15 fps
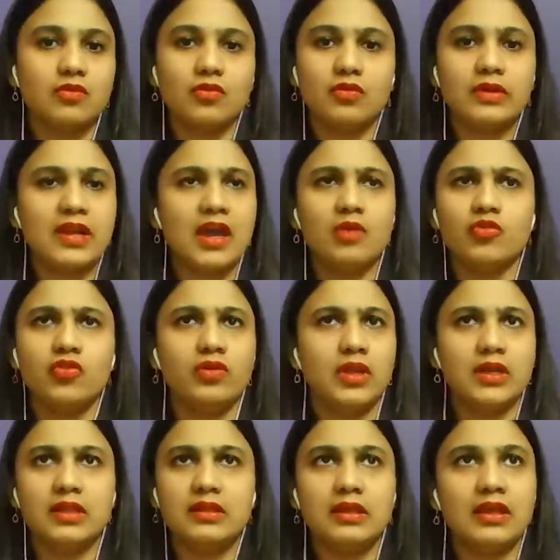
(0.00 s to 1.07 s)
no taboo or
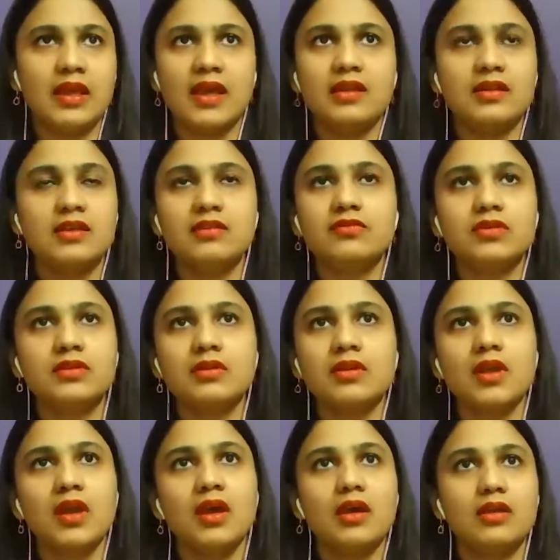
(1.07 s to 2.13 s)
anything. And
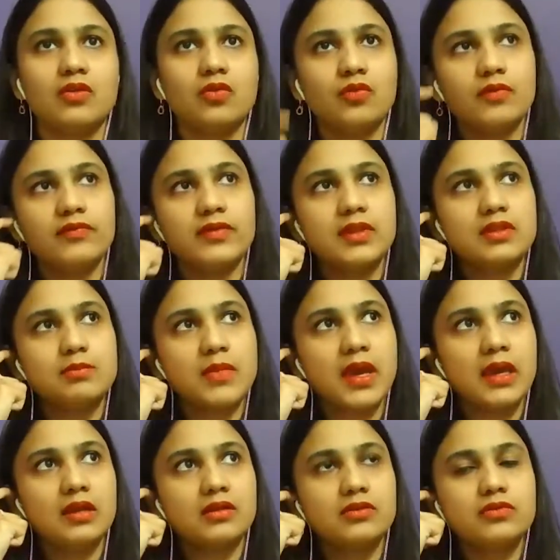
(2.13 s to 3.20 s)
even with
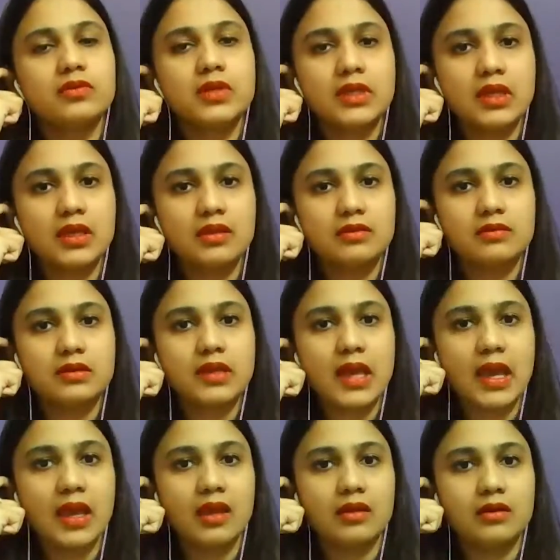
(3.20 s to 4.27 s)
my literary agent
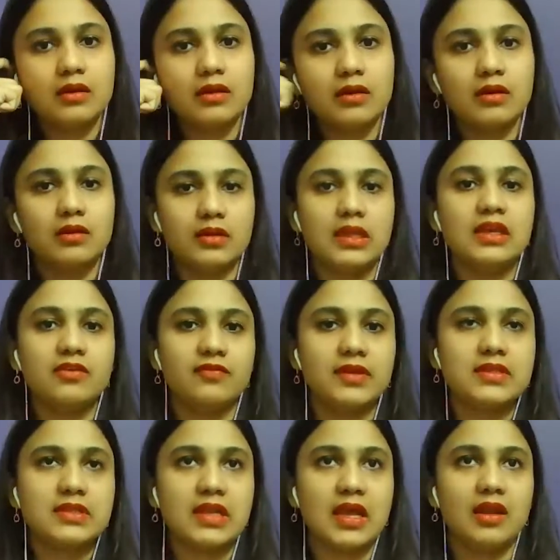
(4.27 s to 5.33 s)
and like
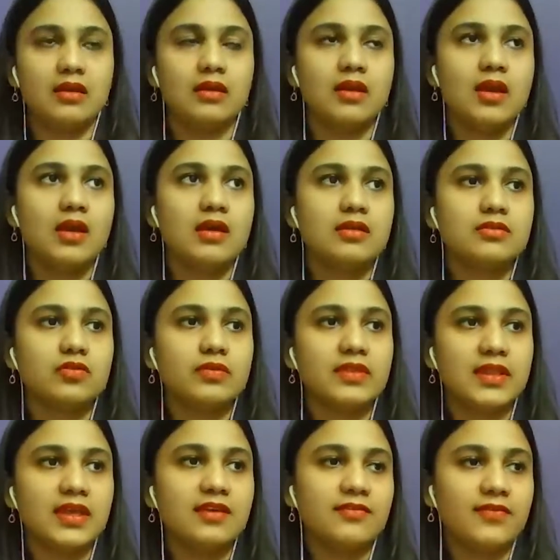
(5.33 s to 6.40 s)
Westland, so
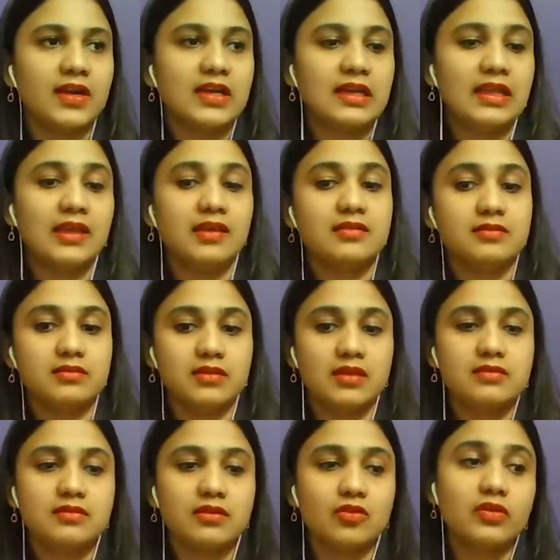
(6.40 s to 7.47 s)
they felt like
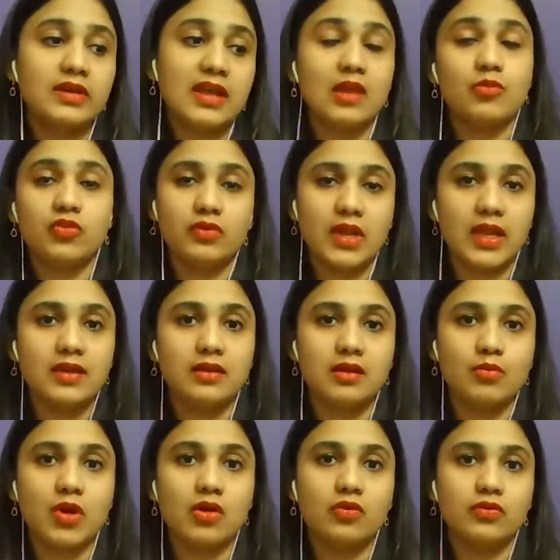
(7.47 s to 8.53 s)
it's a good time to write
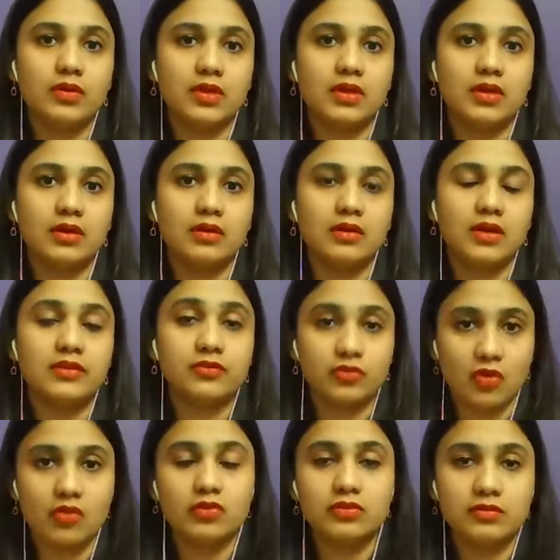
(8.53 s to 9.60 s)
about
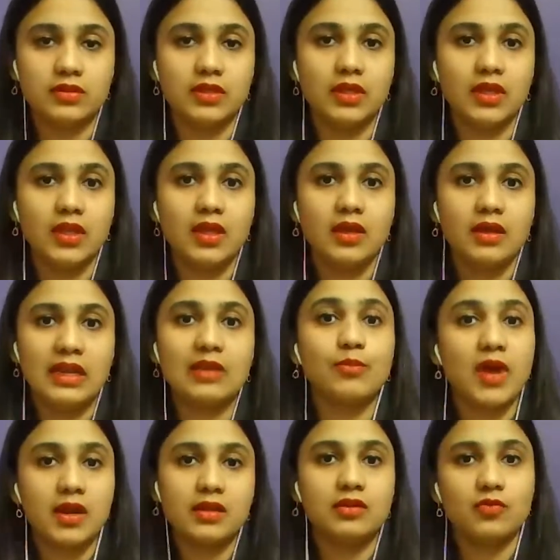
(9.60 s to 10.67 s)
astrology, like
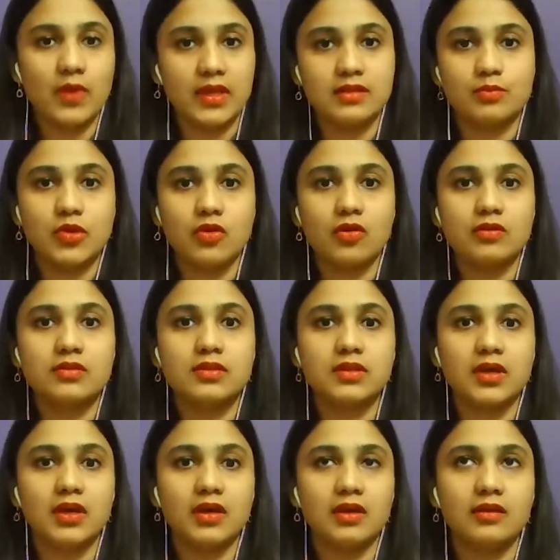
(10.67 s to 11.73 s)
market wide,
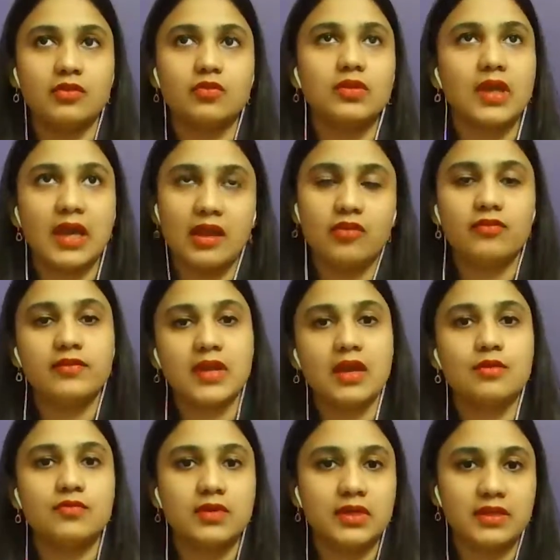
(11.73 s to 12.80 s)
because the kind of
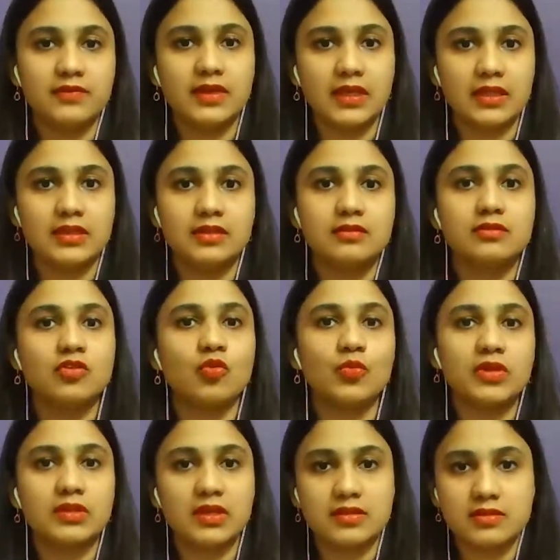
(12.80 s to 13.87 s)
times we're living in, there's so
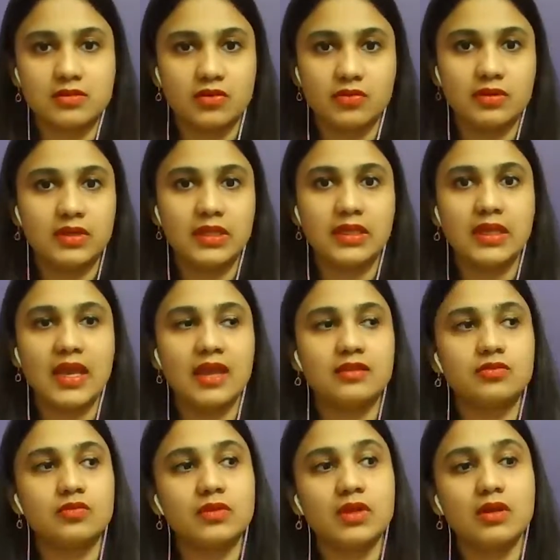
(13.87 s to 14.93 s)
much uncertainty,
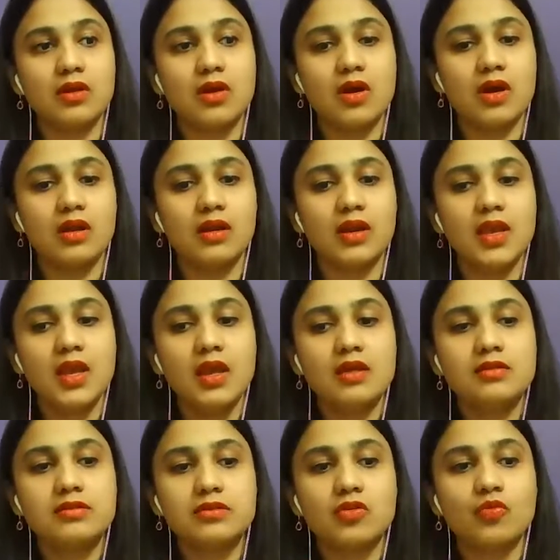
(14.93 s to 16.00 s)
and so there are
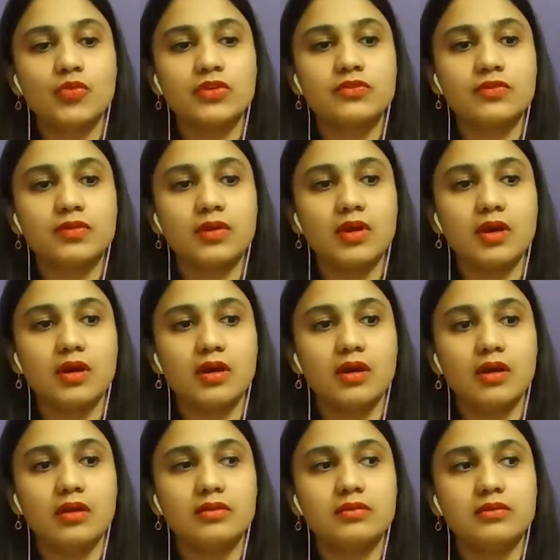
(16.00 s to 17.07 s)
so much
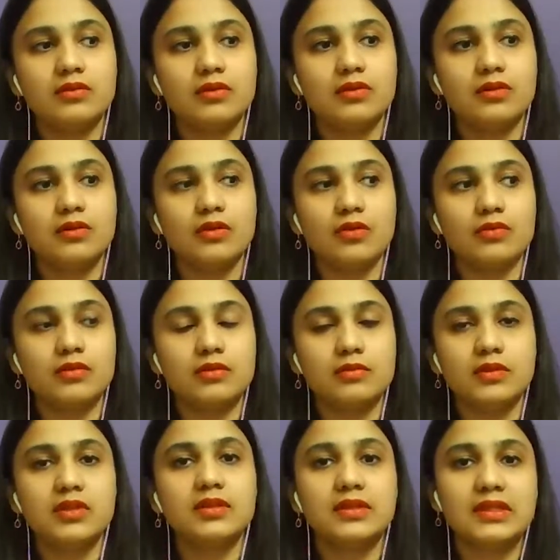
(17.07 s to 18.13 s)

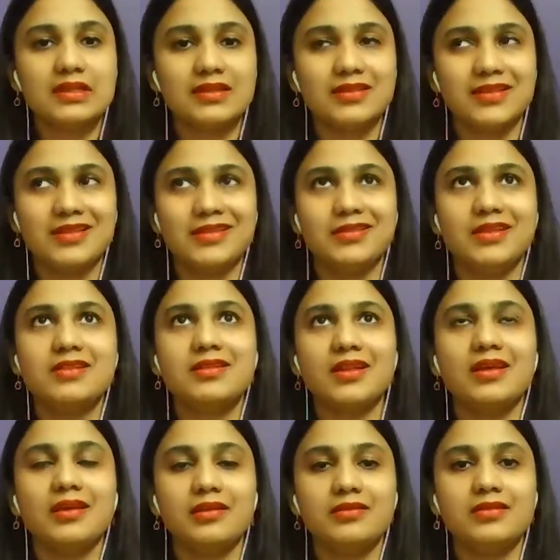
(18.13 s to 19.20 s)
there's
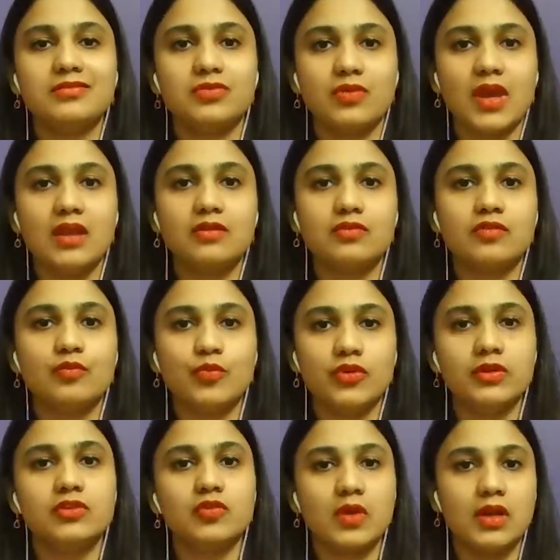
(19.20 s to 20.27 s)
like this rise of
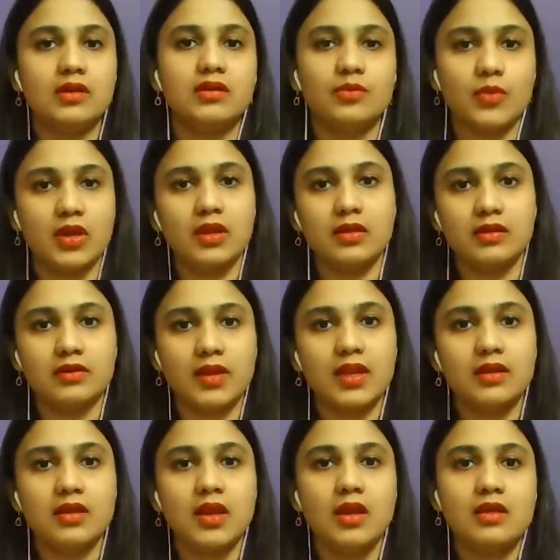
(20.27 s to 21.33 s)
spirituality market,
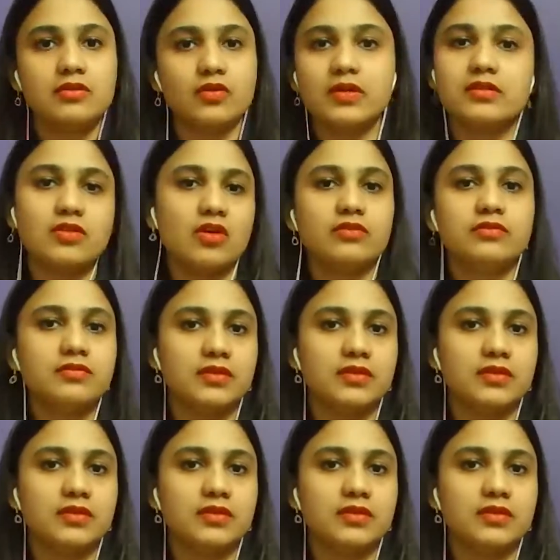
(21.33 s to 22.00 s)
right? So it's not